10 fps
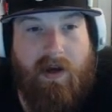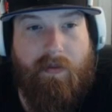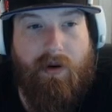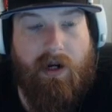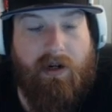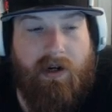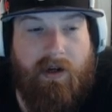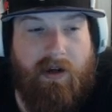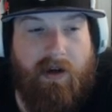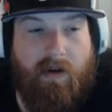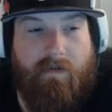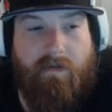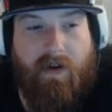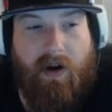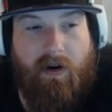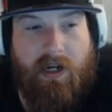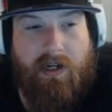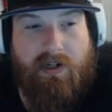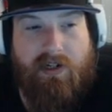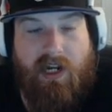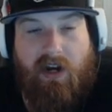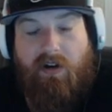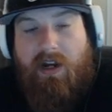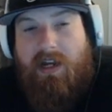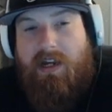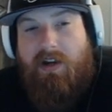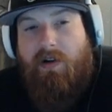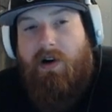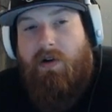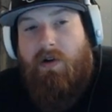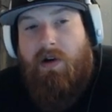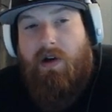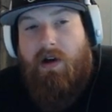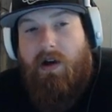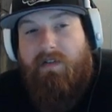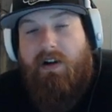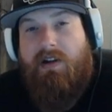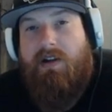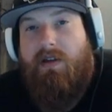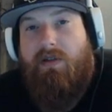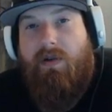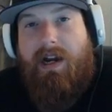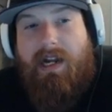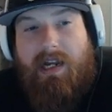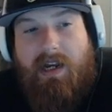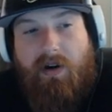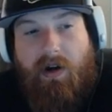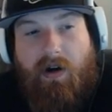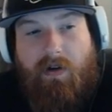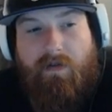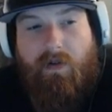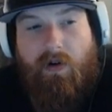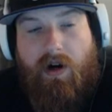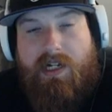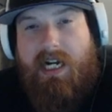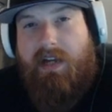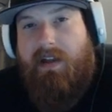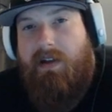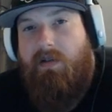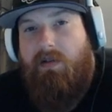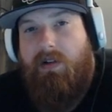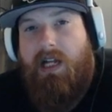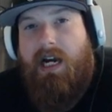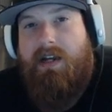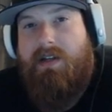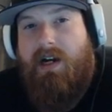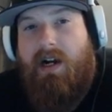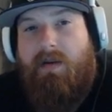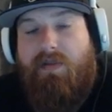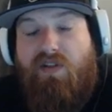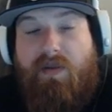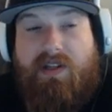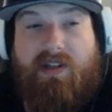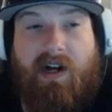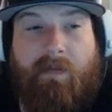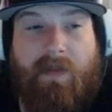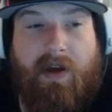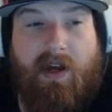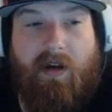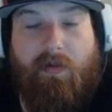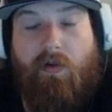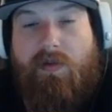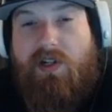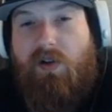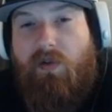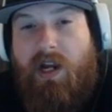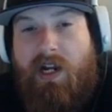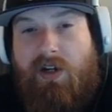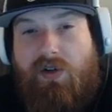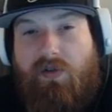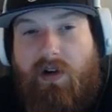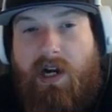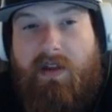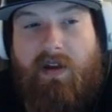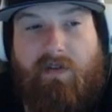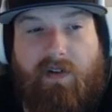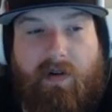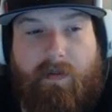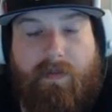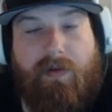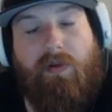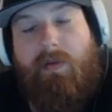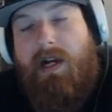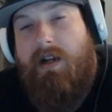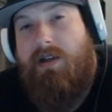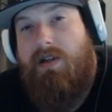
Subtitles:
Pugna, a very scary hero, a very threatening hero for a deck that relies on improvements. Now, improvements can range for anything from 3 mana